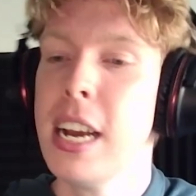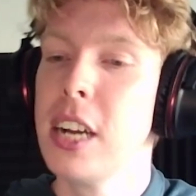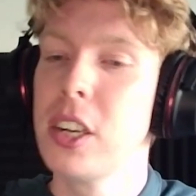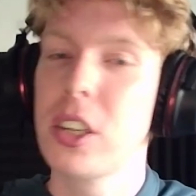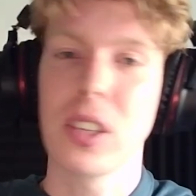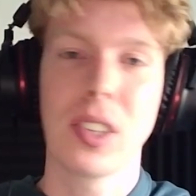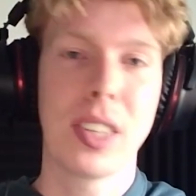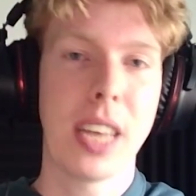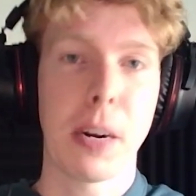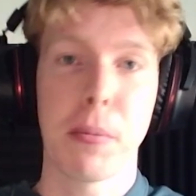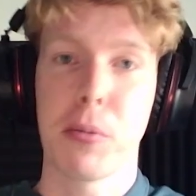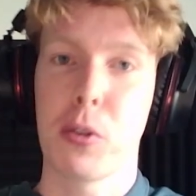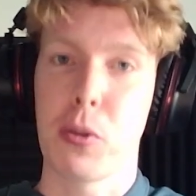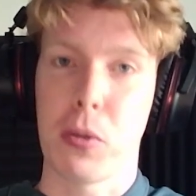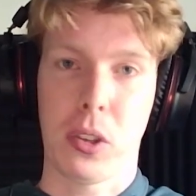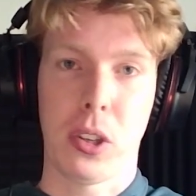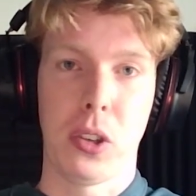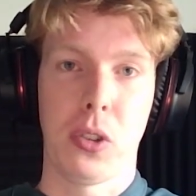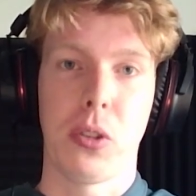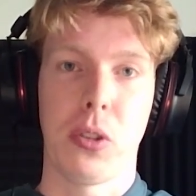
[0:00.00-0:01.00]
Just set up
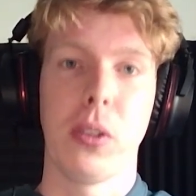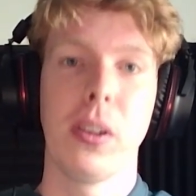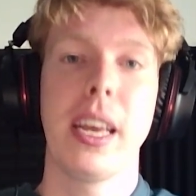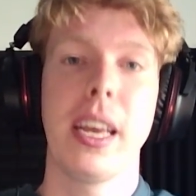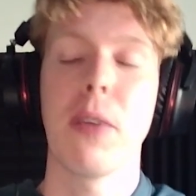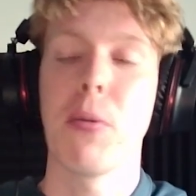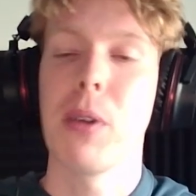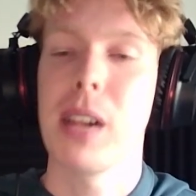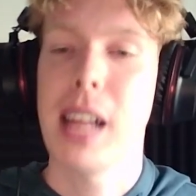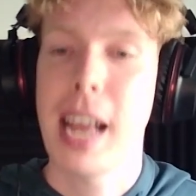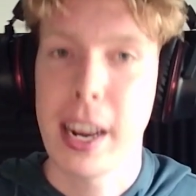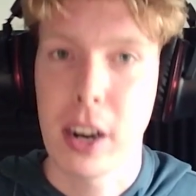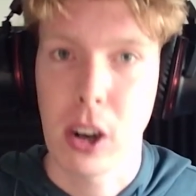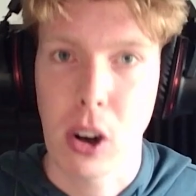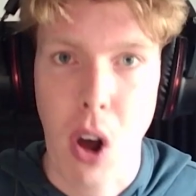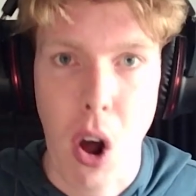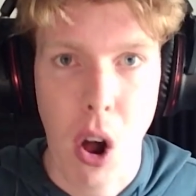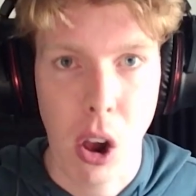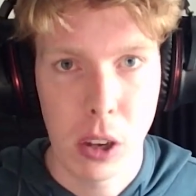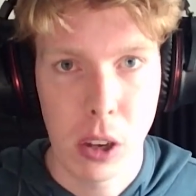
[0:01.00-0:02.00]
source control. It will
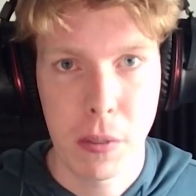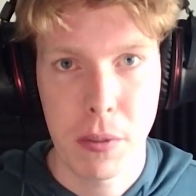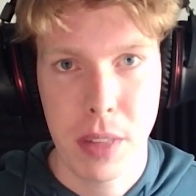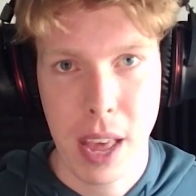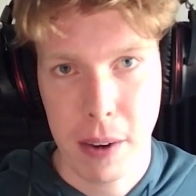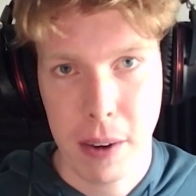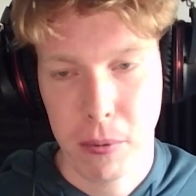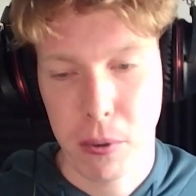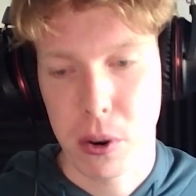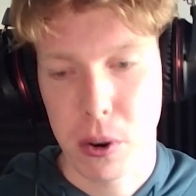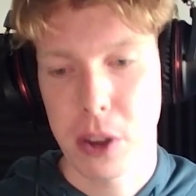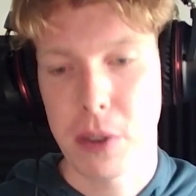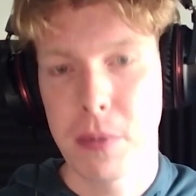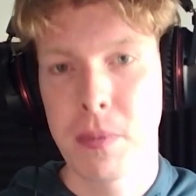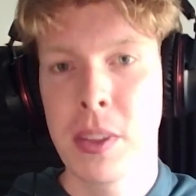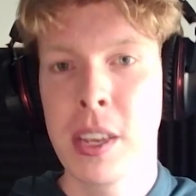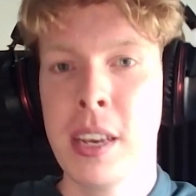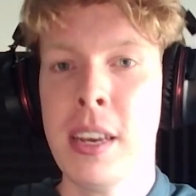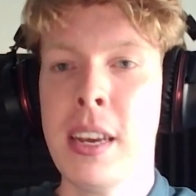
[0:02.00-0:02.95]
handle all of that for you.